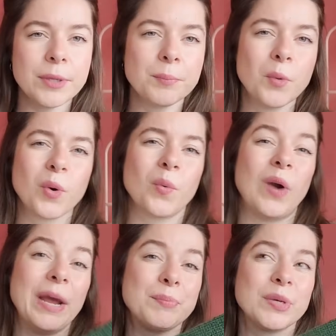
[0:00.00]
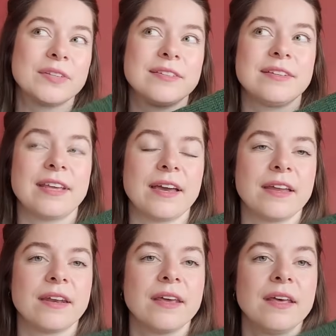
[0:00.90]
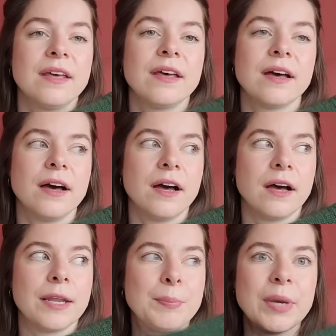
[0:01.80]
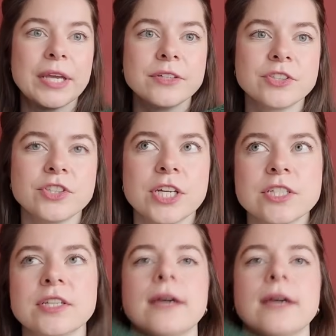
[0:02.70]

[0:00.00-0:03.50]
bit more rapid than the pattern suggests.